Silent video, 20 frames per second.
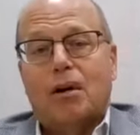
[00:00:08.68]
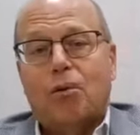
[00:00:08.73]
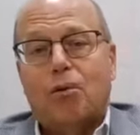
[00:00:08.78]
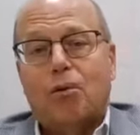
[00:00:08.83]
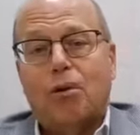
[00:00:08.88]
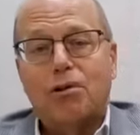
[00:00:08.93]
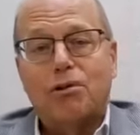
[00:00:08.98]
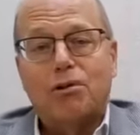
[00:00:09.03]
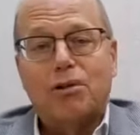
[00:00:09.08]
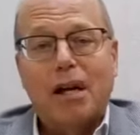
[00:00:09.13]

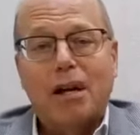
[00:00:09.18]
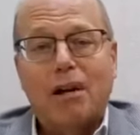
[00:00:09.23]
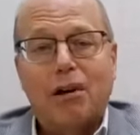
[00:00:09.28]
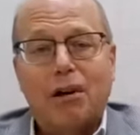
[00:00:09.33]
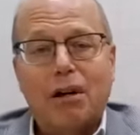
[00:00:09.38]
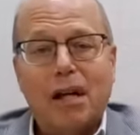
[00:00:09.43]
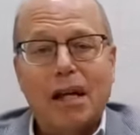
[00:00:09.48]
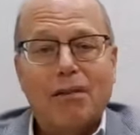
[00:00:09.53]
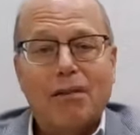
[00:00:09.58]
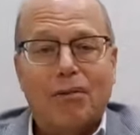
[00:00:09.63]
we'll say
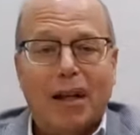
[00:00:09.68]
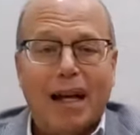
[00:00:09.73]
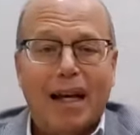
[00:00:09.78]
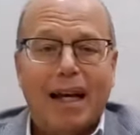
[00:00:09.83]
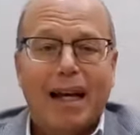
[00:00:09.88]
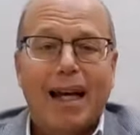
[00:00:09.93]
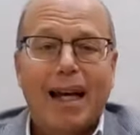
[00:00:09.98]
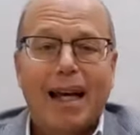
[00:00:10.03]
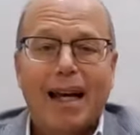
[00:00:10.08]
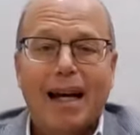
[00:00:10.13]
good
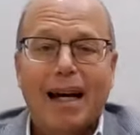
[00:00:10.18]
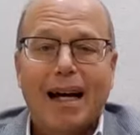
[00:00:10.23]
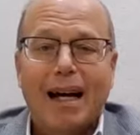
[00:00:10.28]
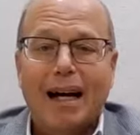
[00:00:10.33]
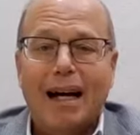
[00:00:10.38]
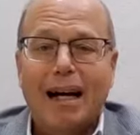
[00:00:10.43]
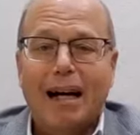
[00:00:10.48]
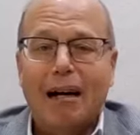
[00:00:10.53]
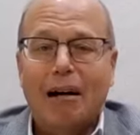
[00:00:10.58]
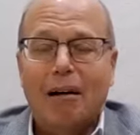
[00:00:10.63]
evening
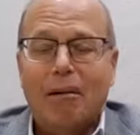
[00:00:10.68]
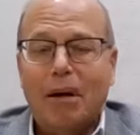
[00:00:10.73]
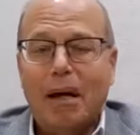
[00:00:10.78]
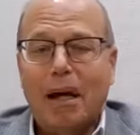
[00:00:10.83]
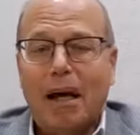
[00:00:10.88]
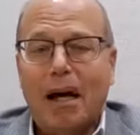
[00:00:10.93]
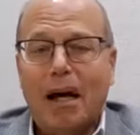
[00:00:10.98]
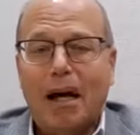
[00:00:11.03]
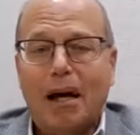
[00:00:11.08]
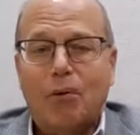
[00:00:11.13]

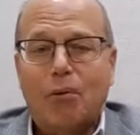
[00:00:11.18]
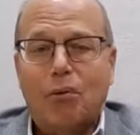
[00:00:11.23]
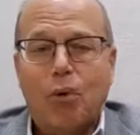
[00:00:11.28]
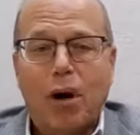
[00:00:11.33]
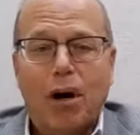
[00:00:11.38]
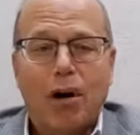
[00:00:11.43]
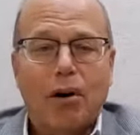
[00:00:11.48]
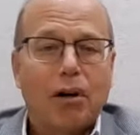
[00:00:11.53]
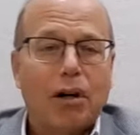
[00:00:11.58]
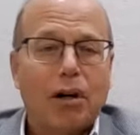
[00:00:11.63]
and
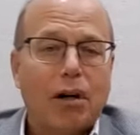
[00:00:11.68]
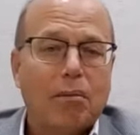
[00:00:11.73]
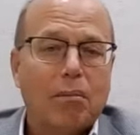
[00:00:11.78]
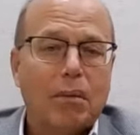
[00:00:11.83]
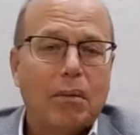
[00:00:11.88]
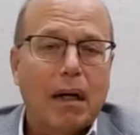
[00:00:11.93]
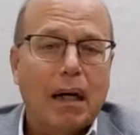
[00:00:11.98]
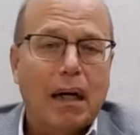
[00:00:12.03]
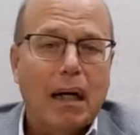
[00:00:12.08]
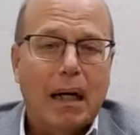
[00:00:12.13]

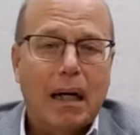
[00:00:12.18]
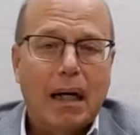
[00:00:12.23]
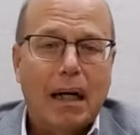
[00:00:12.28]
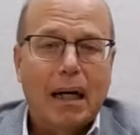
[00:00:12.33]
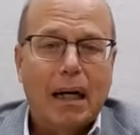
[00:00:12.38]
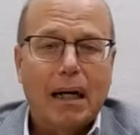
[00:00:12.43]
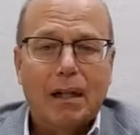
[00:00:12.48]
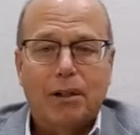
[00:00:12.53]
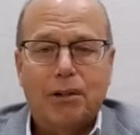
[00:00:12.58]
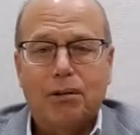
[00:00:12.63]
welcome
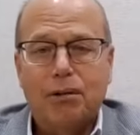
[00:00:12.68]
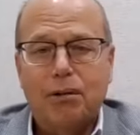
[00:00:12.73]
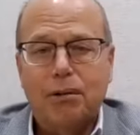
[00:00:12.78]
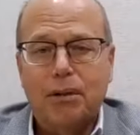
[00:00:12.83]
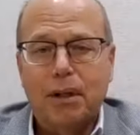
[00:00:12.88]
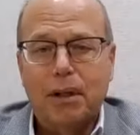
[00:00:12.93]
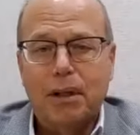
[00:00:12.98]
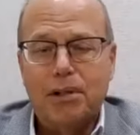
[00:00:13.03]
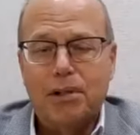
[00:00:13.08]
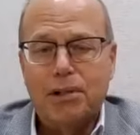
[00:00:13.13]
to
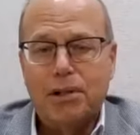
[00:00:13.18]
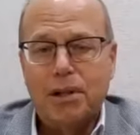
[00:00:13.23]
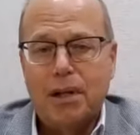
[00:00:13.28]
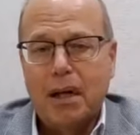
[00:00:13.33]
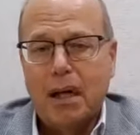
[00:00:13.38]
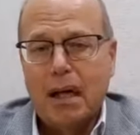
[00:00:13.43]
this